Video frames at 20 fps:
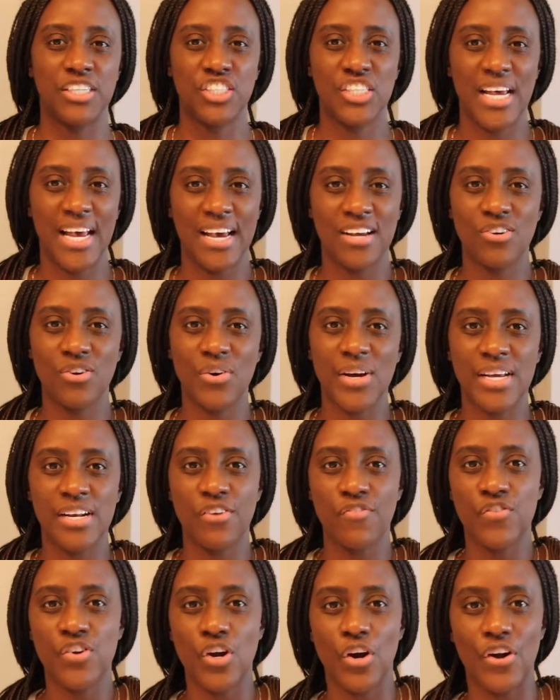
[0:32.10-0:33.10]
channel, and
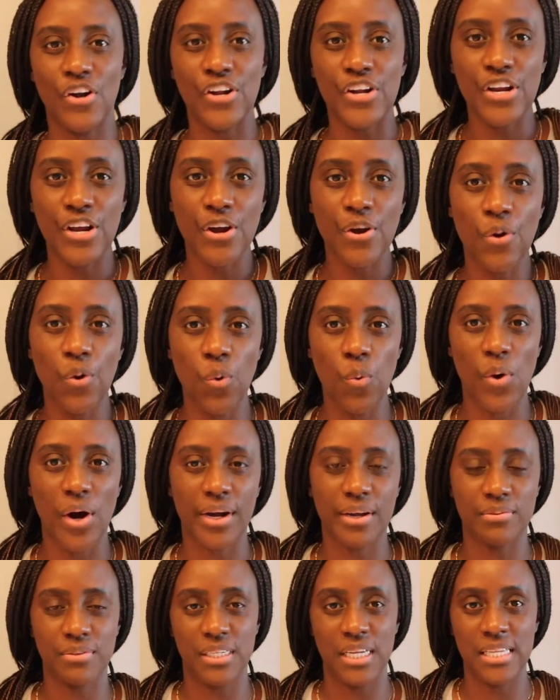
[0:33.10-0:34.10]
if you are new,
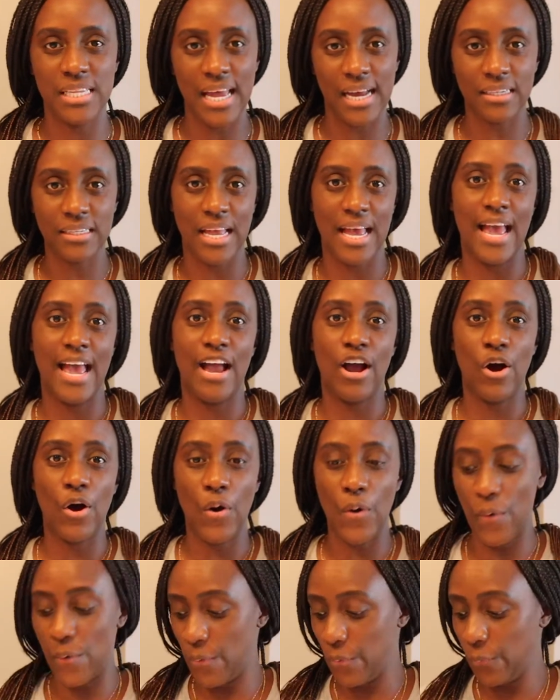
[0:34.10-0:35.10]
welcome to Now at
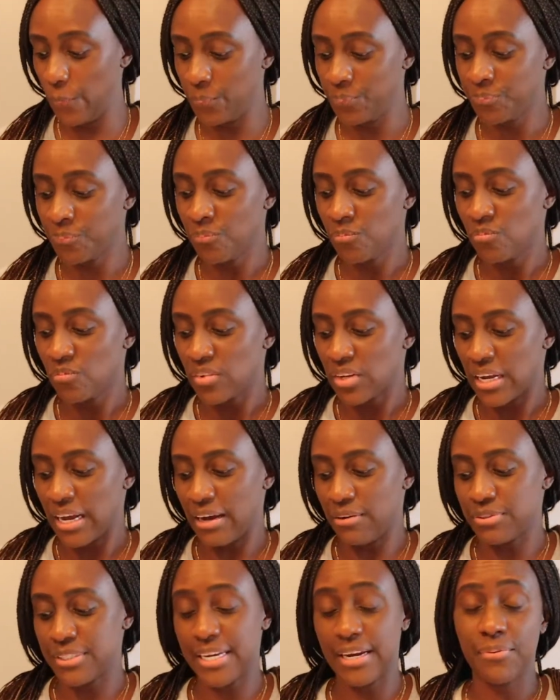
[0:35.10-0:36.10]
Home.
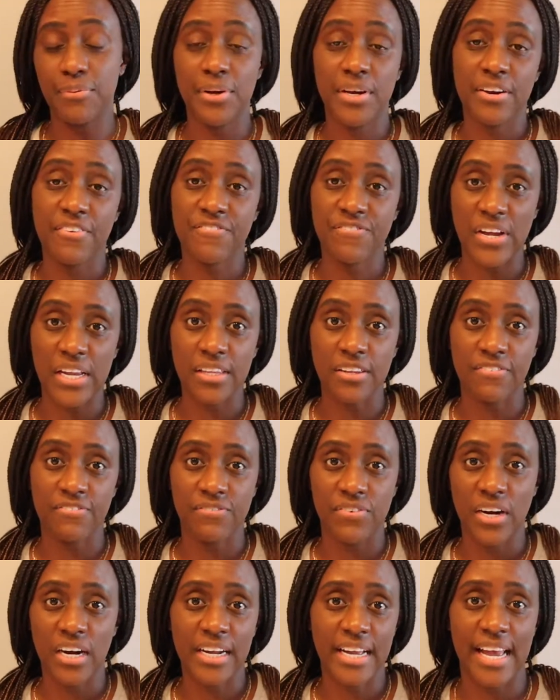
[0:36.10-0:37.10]
I was getting ready to fake the
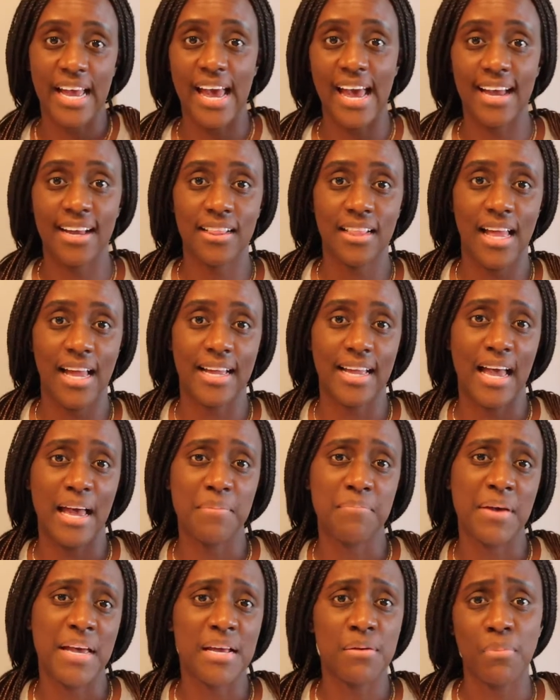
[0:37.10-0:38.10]
funk and act like I
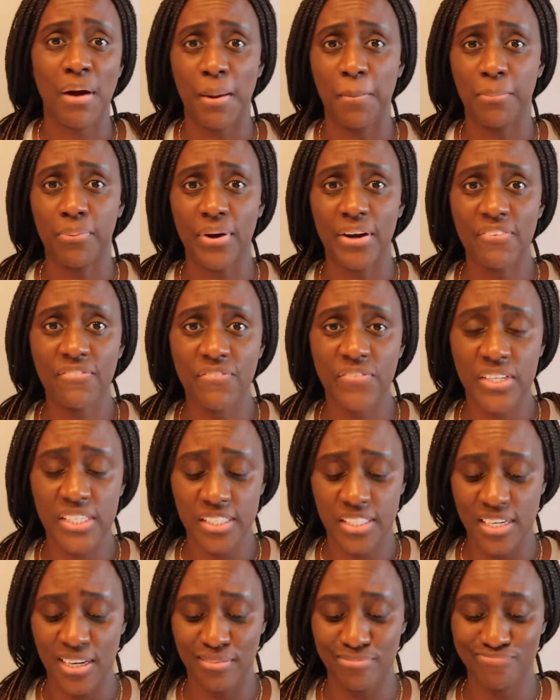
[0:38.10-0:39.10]
made my
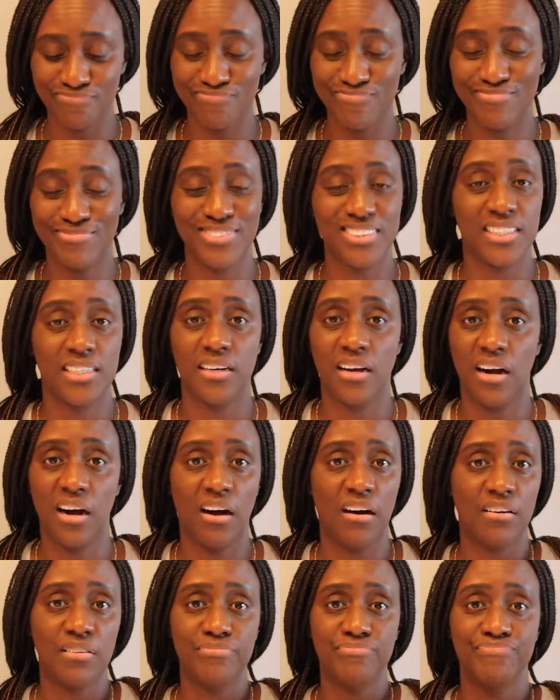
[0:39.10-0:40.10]
breakfast.
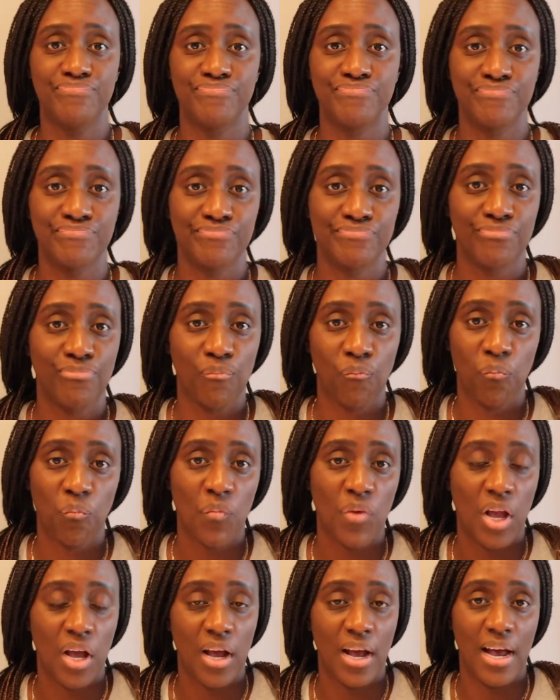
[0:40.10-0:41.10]
Y'all,
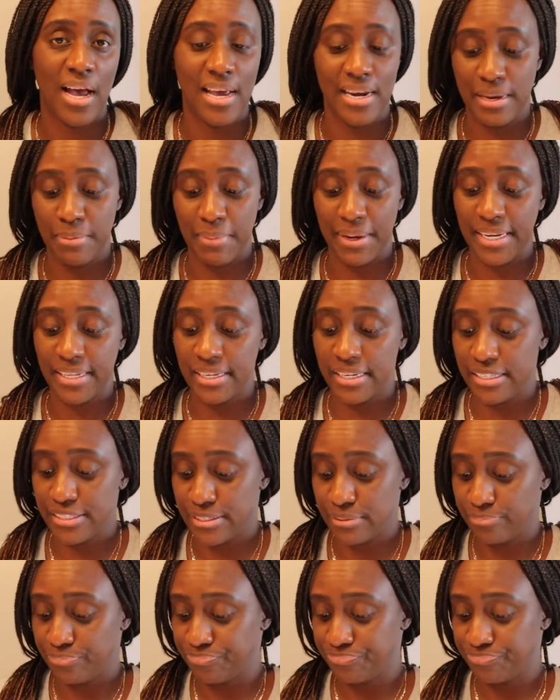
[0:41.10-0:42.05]
I didn't make this.